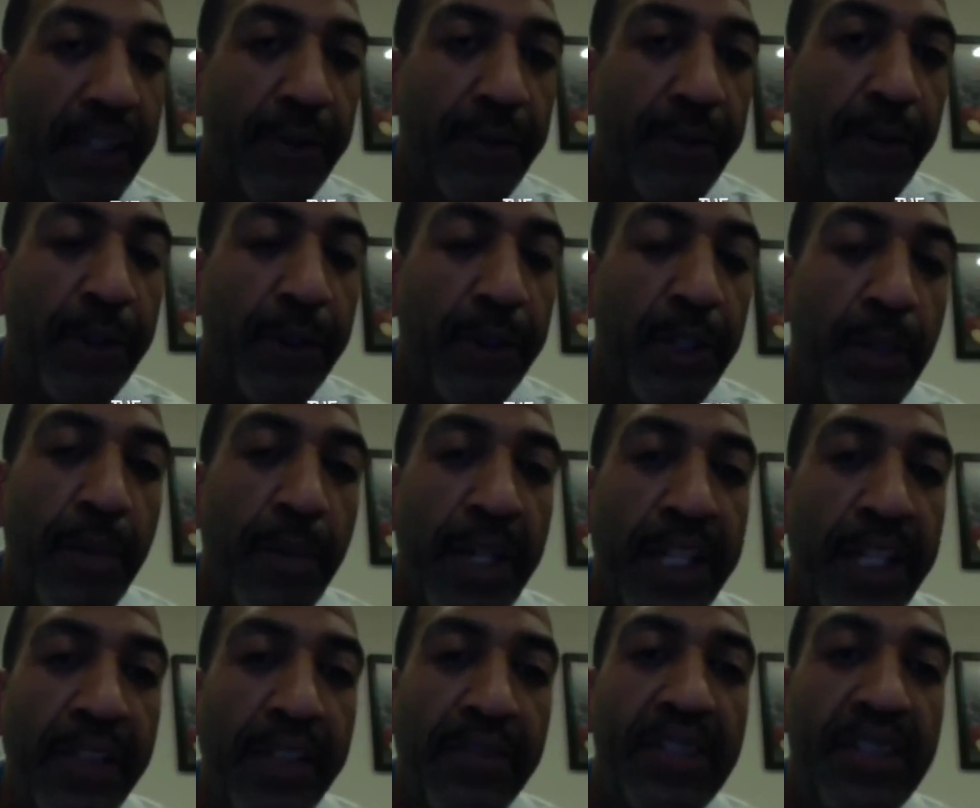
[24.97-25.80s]
for you,
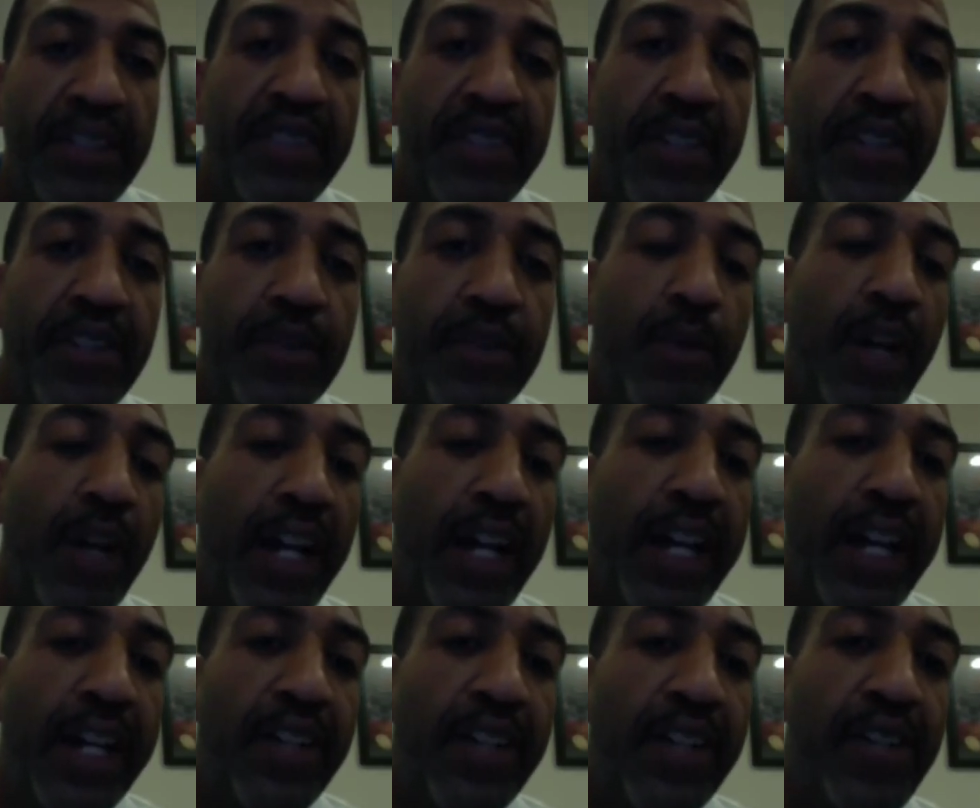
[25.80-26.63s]
man. Distance
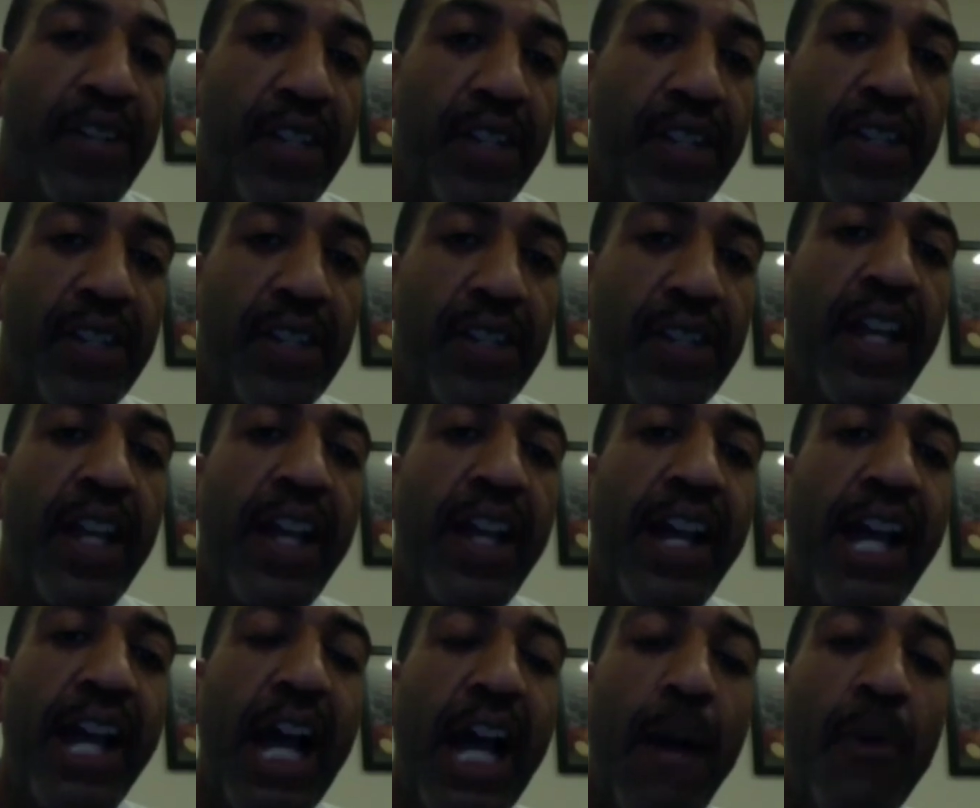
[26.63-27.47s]
wise, just
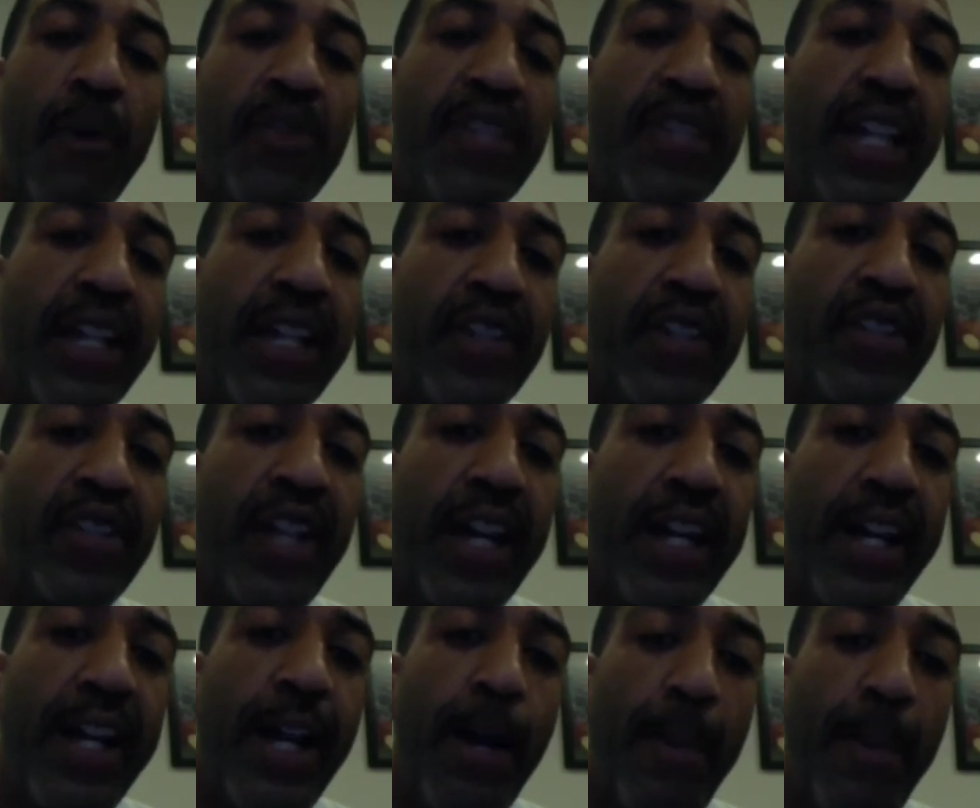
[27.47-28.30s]
how is that
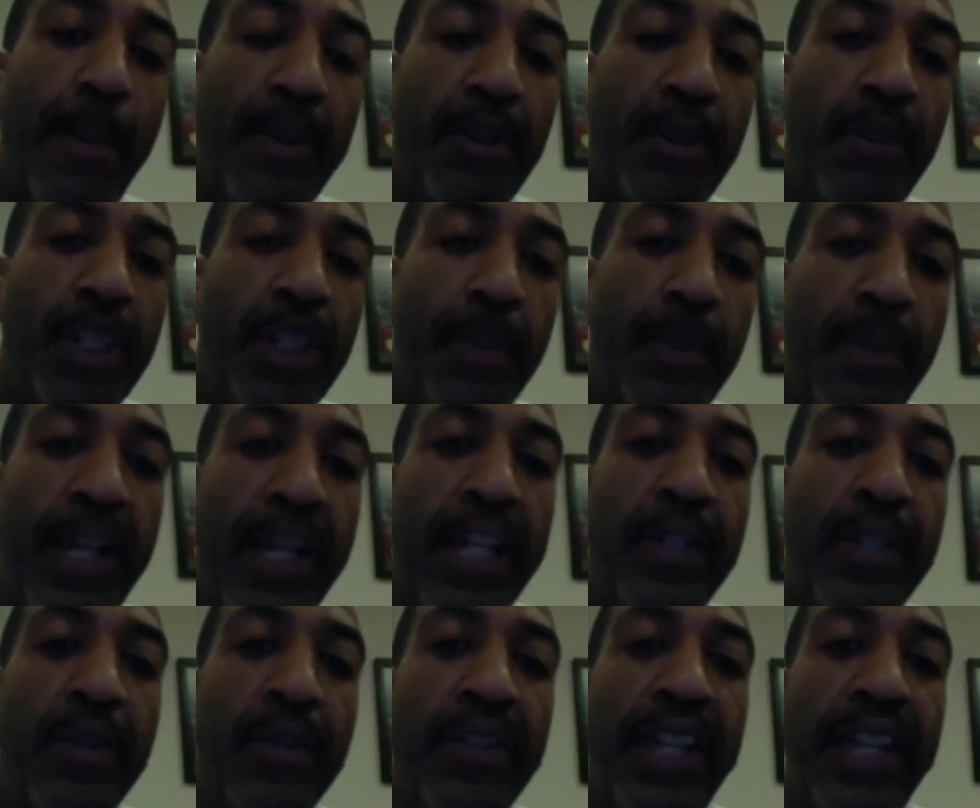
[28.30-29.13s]
shot helping you
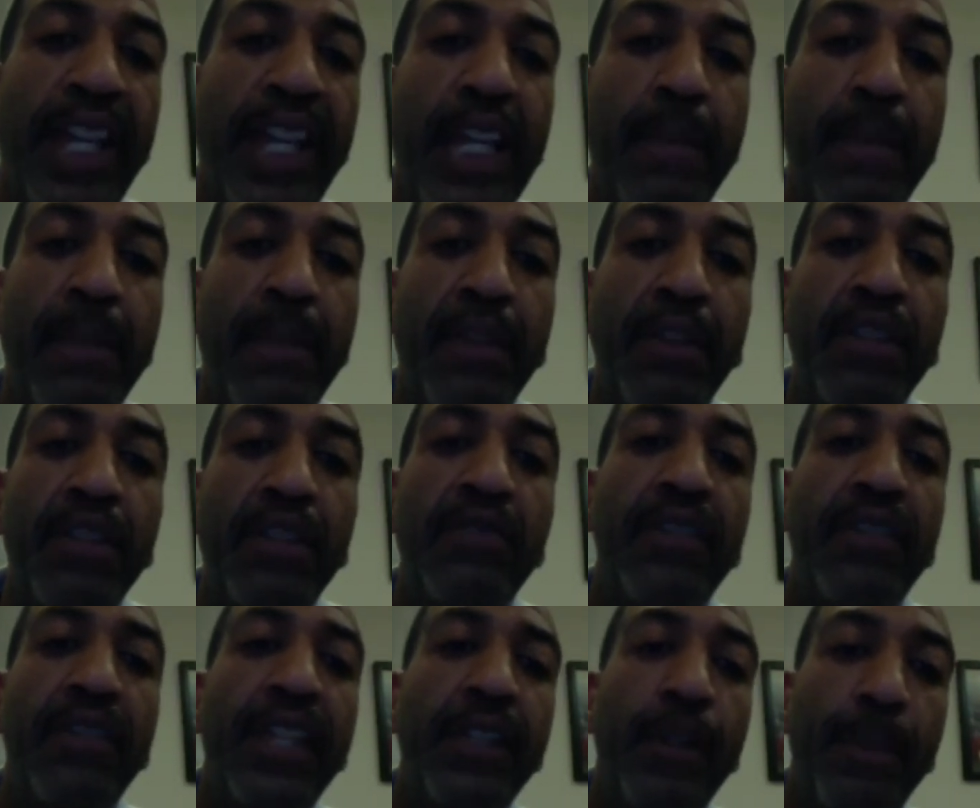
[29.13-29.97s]
expand your game? And do you
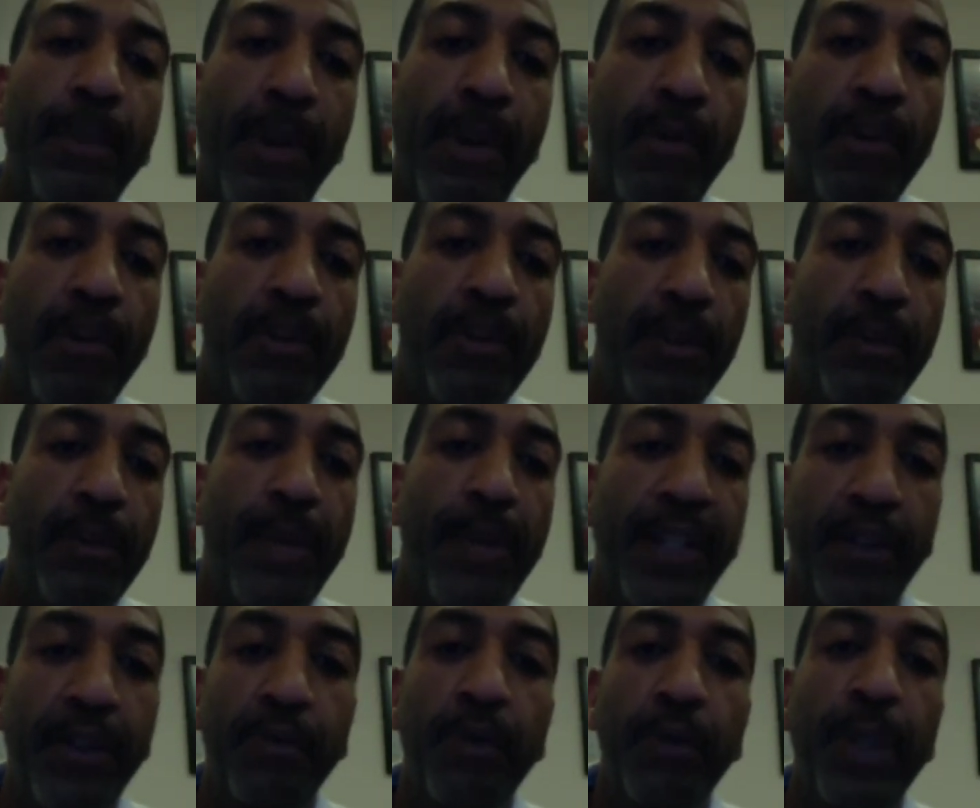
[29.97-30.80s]
think your opponents
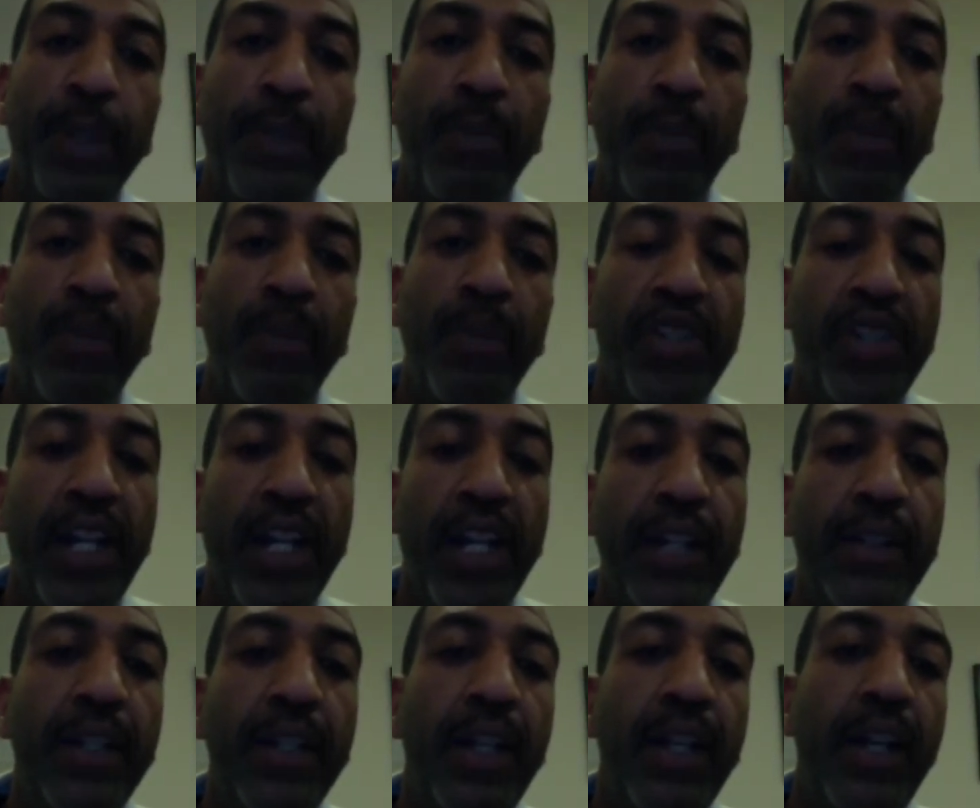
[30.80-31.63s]
respect your three point
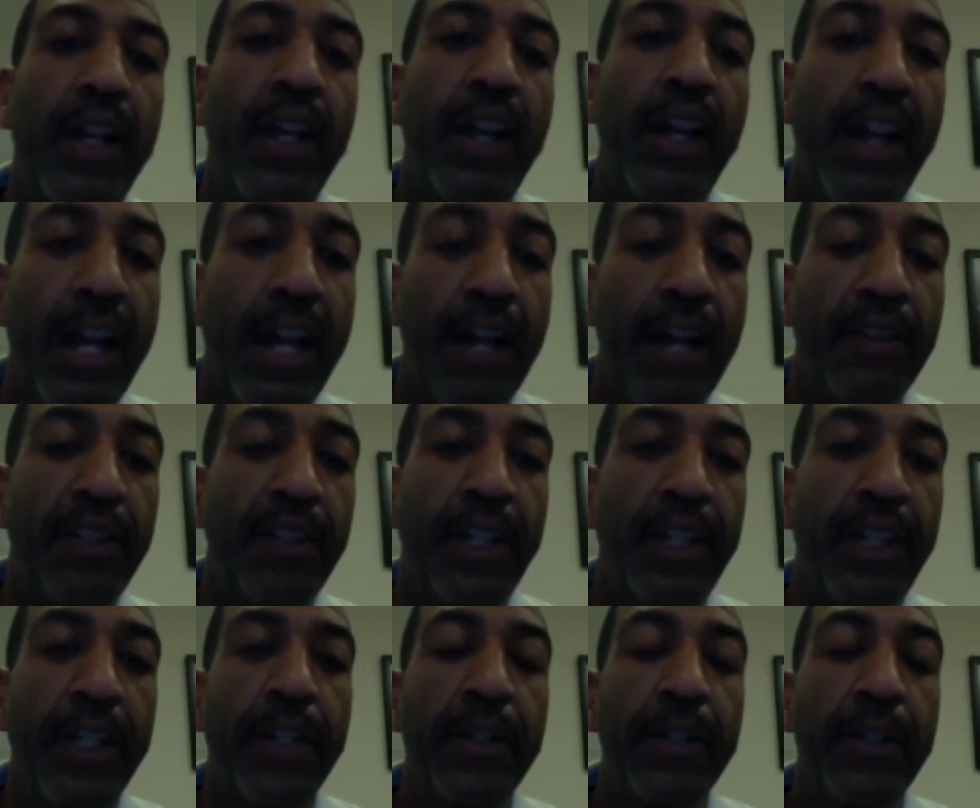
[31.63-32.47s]
shot out
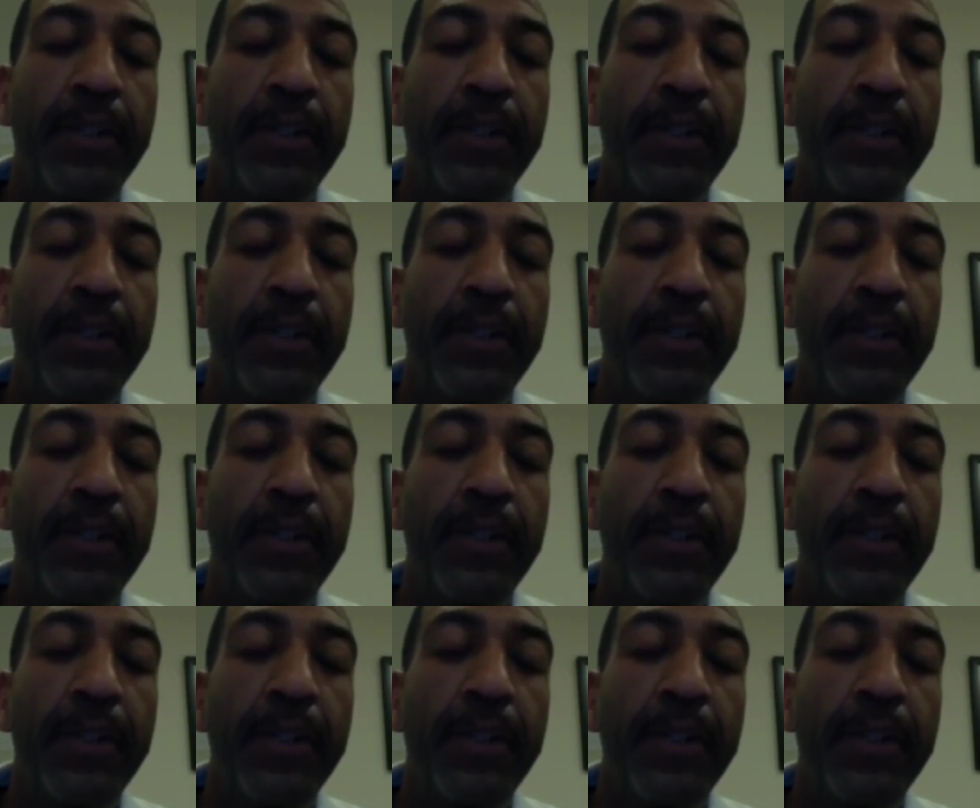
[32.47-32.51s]
there?